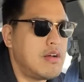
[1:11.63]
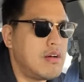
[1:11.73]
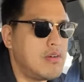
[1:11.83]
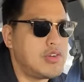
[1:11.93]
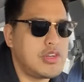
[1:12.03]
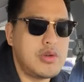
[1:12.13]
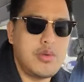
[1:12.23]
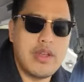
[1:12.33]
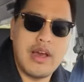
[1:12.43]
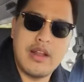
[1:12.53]
Oh shoot,
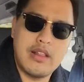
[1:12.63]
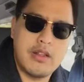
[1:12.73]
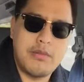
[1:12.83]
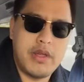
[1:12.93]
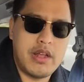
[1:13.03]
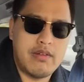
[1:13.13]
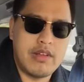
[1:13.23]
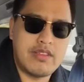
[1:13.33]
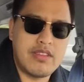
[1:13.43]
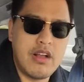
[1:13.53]
we got a little bit of
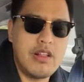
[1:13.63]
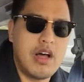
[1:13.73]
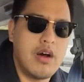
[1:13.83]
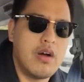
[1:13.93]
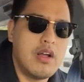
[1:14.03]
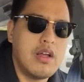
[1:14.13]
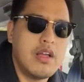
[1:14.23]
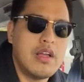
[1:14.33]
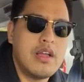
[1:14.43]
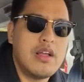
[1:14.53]
a solo.
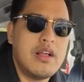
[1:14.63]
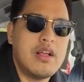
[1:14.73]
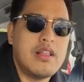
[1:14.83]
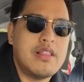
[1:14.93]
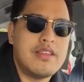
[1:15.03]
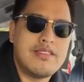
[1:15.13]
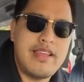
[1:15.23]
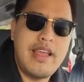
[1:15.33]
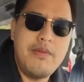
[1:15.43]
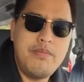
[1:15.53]
The
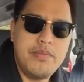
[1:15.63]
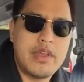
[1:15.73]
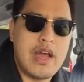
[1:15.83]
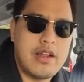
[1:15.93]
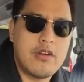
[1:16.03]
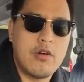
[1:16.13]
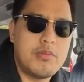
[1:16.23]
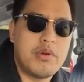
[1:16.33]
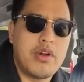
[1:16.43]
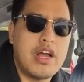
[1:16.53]
same kind of
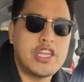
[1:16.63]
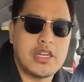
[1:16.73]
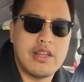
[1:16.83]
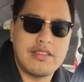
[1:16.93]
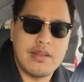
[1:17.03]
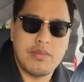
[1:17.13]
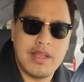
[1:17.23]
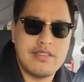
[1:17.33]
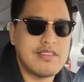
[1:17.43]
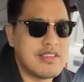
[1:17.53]
chord progression, except
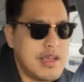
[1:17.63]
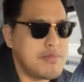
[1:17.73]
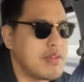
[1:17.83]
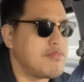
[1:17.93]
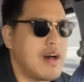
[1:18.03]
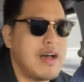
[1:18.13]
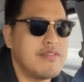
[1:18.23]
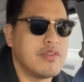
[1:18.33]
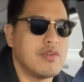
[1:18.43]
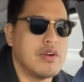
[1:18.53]
they skip the
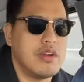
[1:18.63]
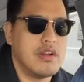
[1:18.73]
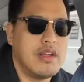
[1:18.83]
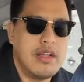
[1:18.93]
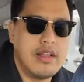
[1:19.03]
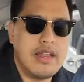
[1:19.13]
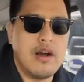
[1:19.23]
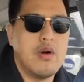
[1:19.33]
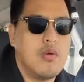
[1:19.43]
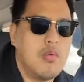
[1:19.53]
5 chord.
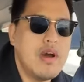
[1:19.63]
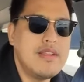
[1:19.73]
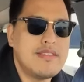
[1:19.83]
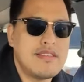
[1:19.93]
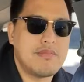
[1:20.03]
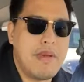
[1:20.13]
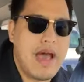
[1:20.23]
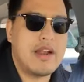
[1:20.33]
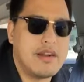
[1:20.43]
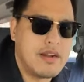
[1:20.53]
Now, why does this
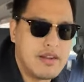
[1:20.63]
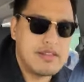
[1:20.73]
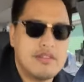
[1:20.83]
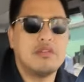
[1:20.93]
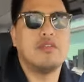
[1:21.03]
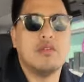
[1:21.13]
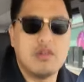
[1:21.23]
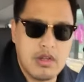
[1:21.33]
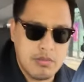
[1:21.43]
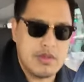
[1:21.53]
matter to
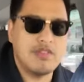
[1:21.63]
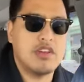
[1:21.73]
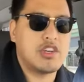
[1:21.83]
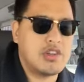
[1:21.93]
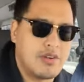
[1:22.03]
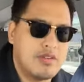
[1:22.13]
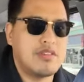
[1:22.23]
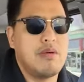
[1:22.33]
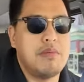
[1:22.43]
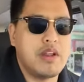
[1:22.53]
a musician or
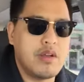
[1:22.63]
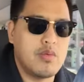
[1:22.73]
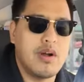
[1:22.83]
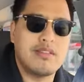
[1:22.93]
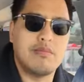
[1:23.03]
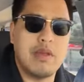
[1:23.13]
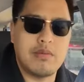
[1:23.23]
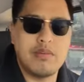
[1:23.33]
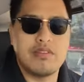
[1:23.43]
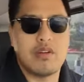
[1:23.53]
somebody who wants to
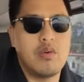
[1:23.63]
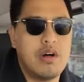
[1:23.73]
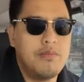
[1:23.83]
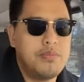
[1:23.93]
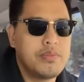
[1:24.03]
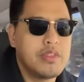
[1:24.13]
make music? Well,